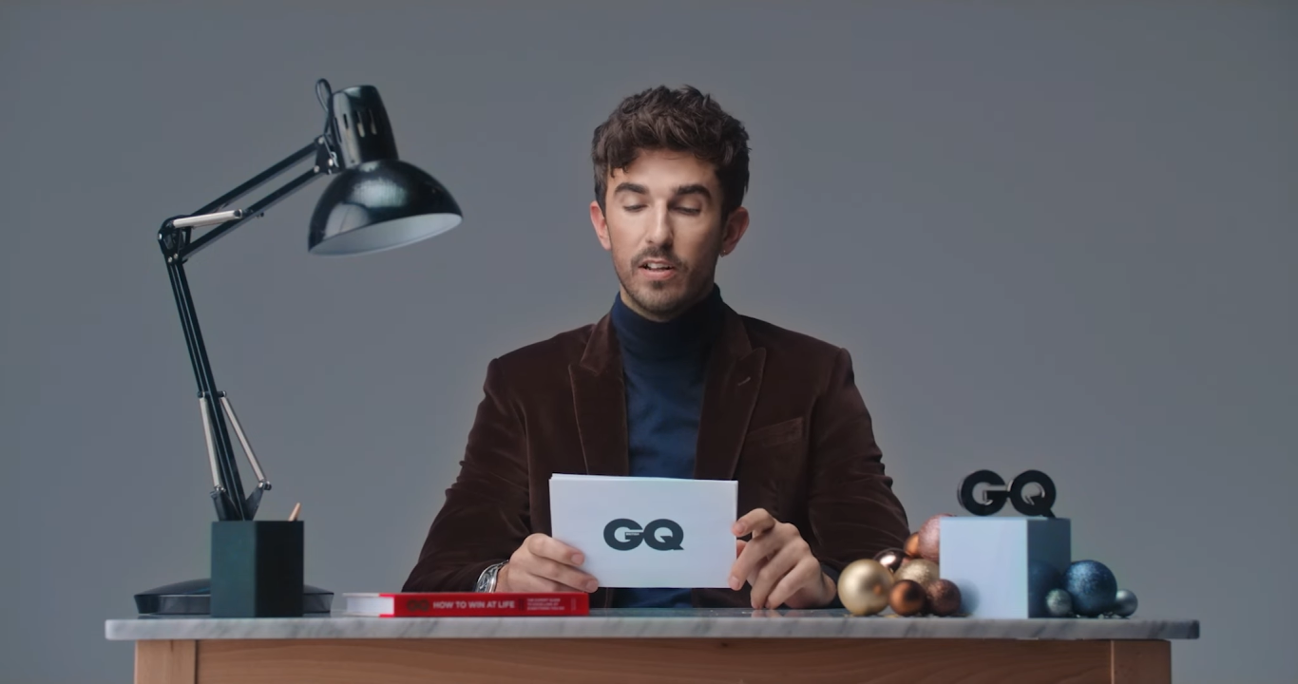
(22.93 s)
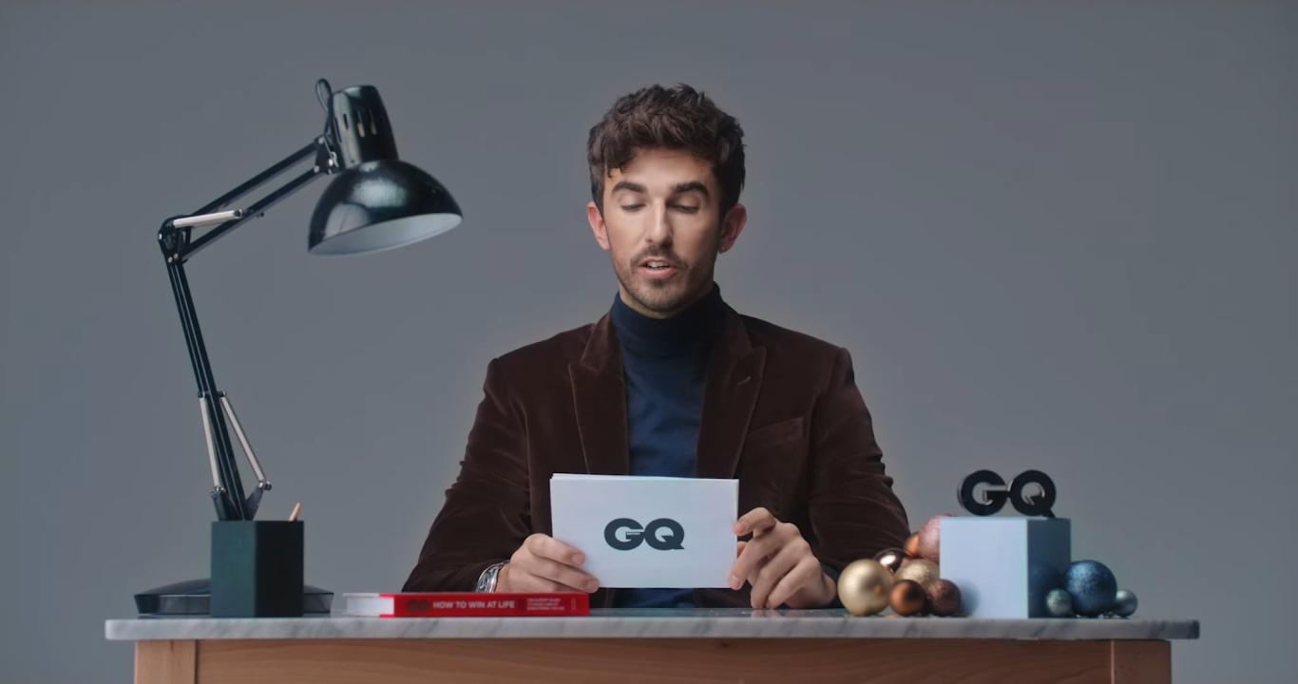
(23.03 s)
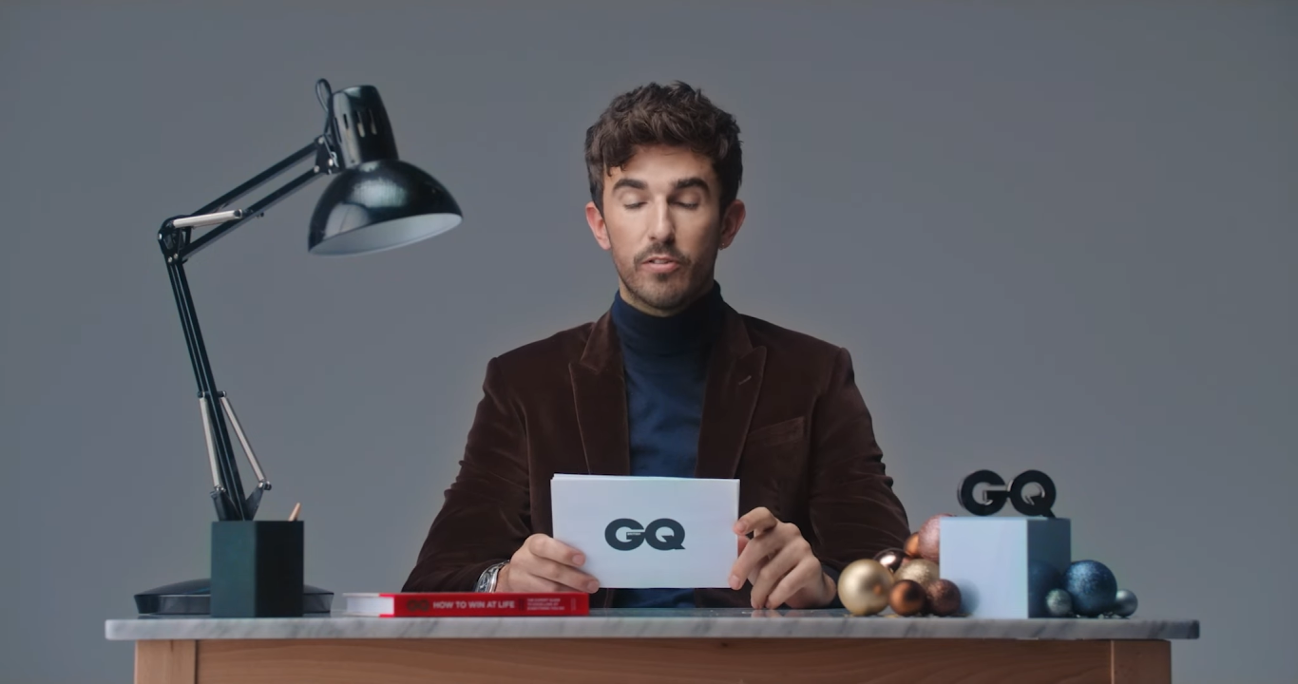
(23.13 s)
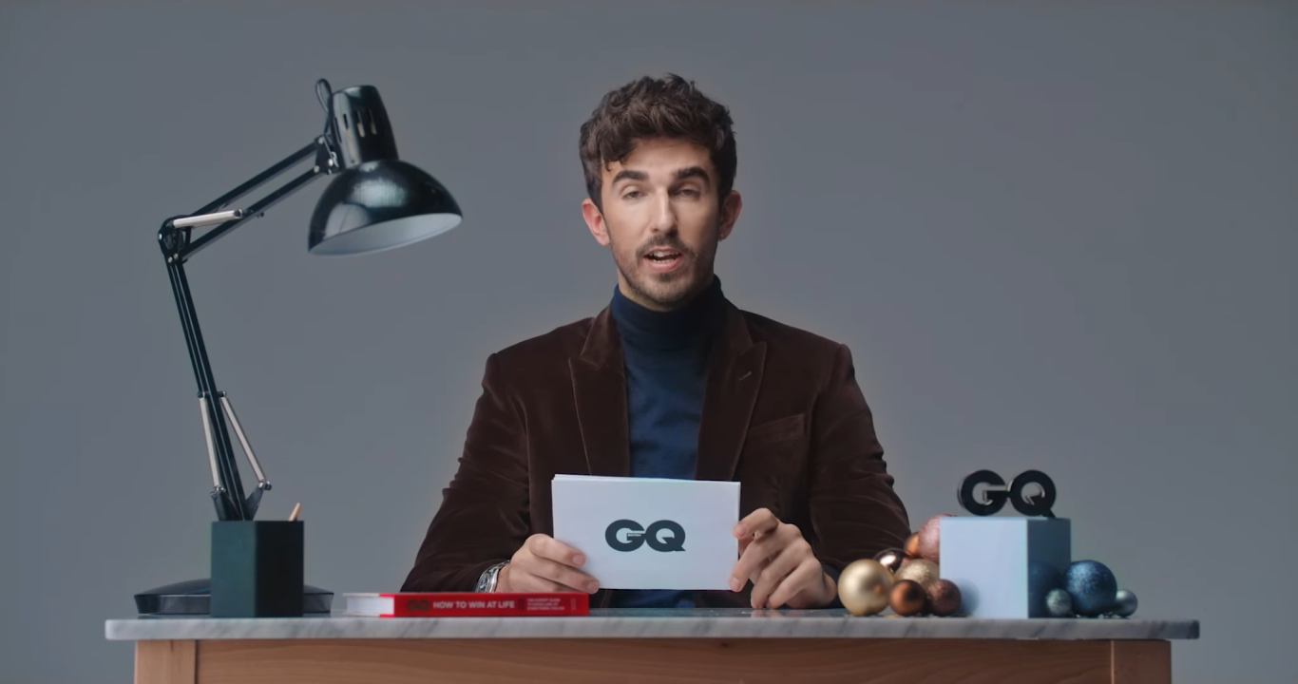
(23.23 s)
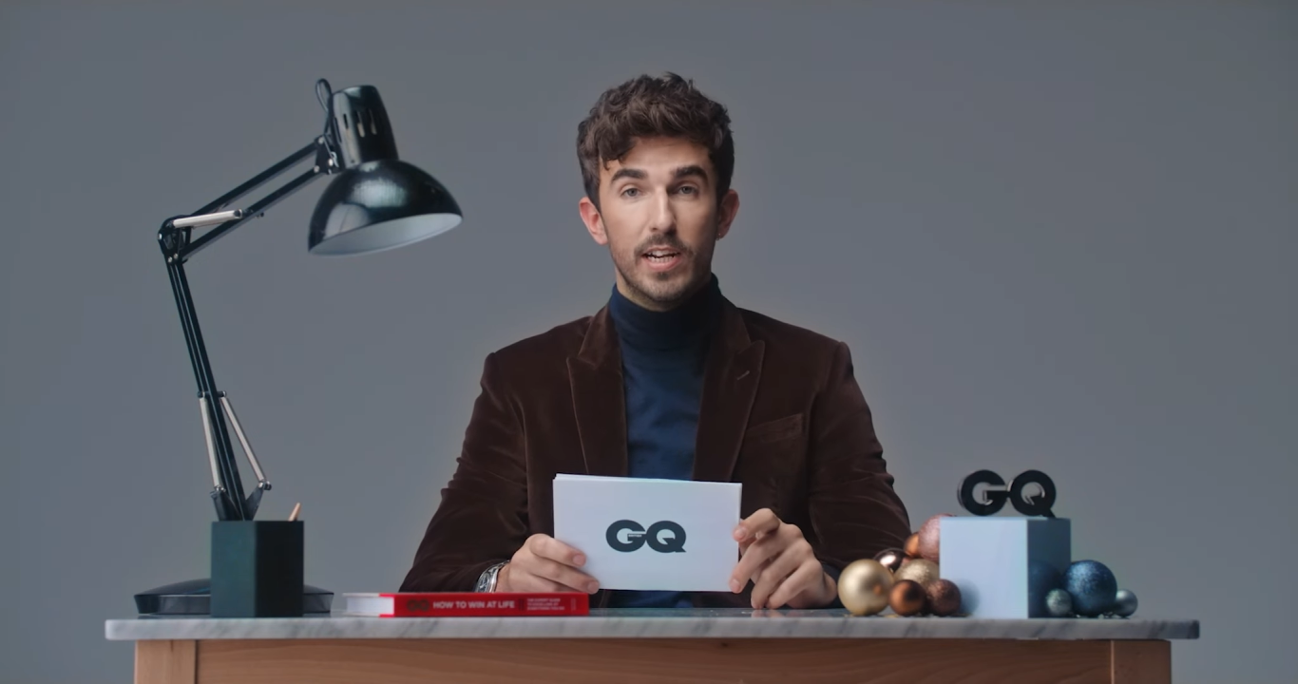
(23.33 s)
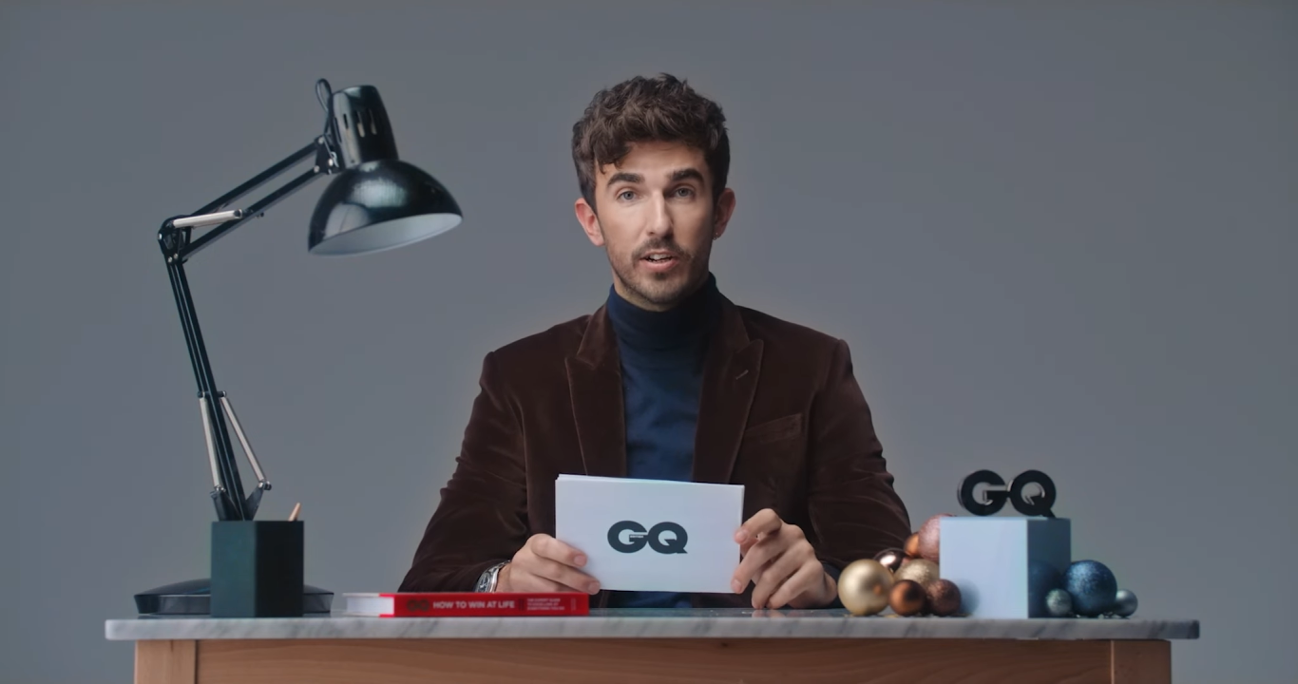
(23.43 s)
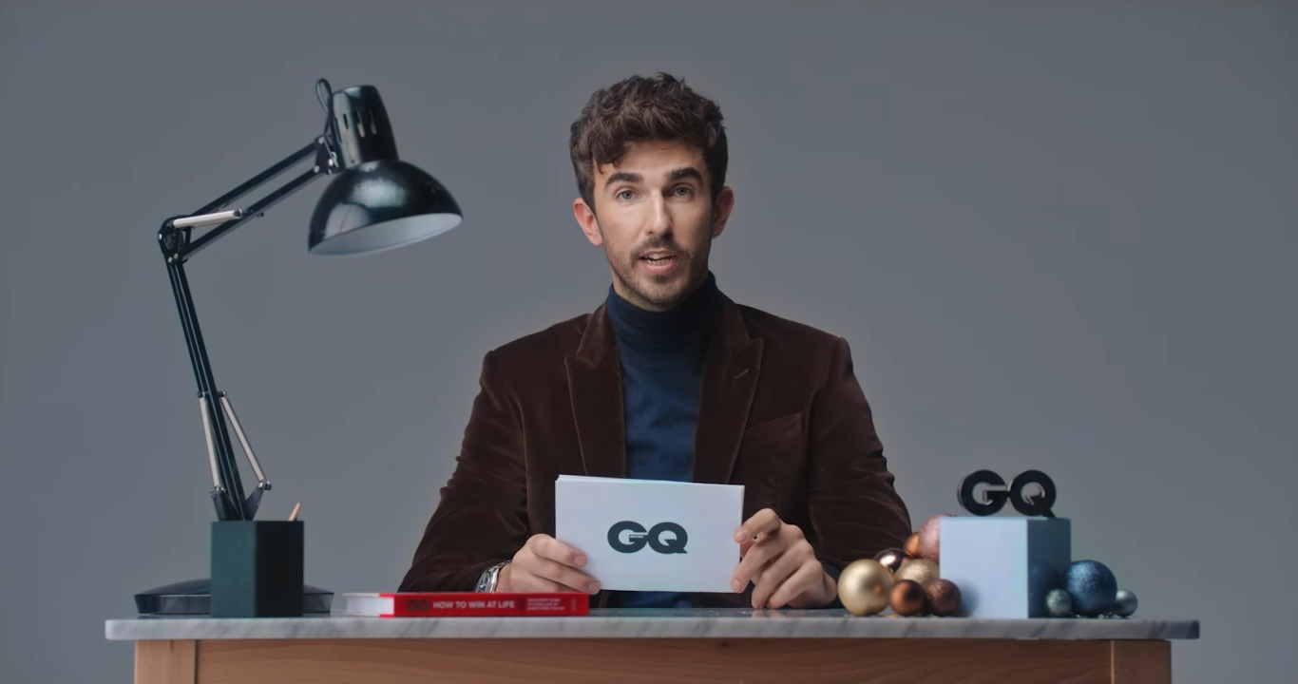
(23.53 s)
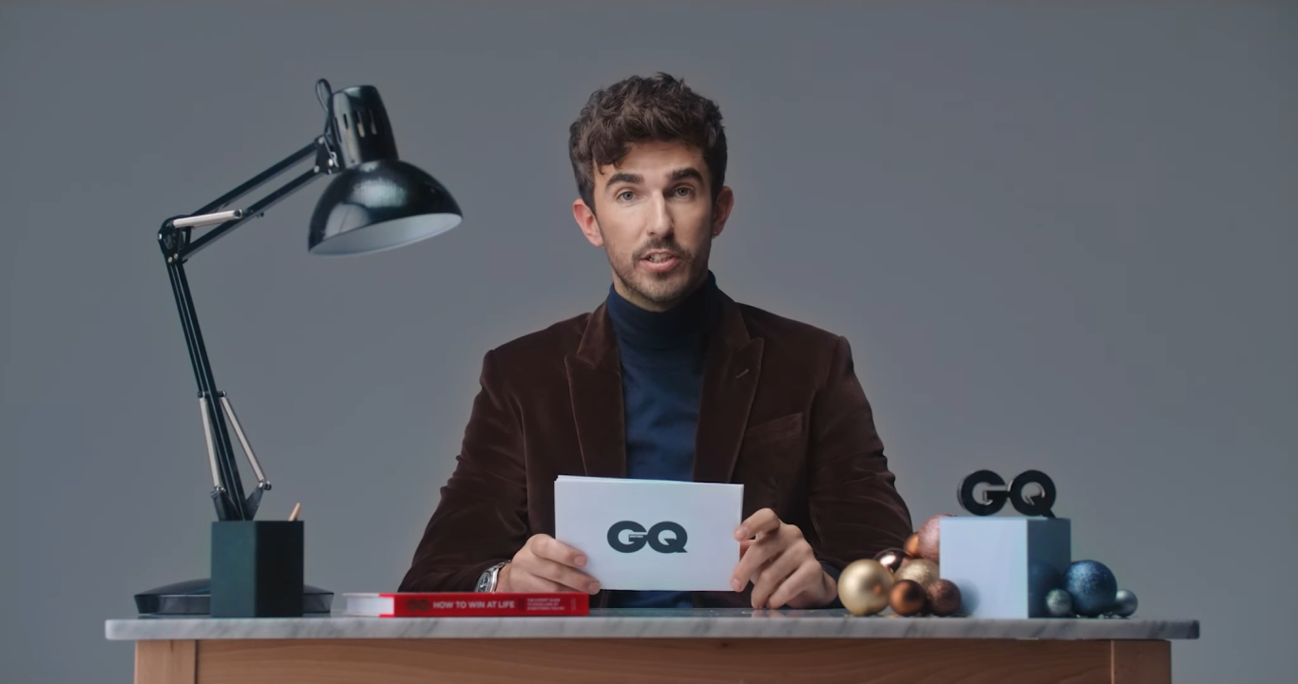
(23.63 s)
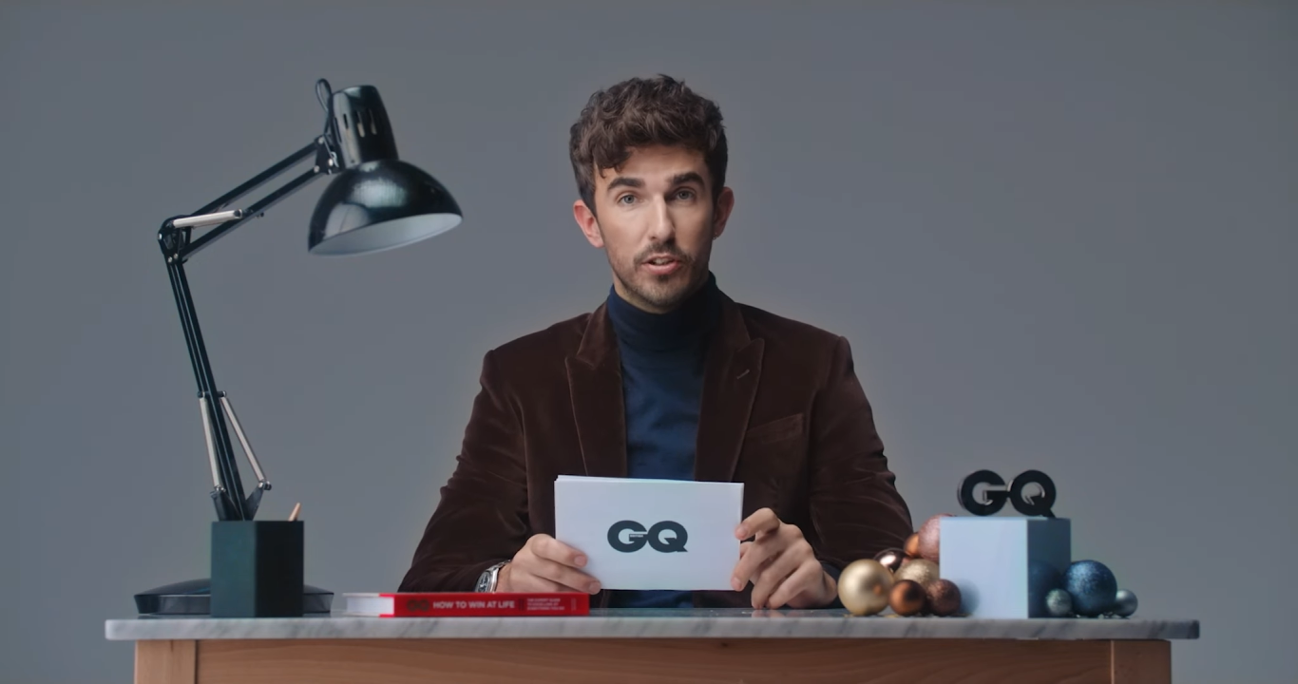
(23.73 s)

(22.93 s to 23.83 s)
and grey looking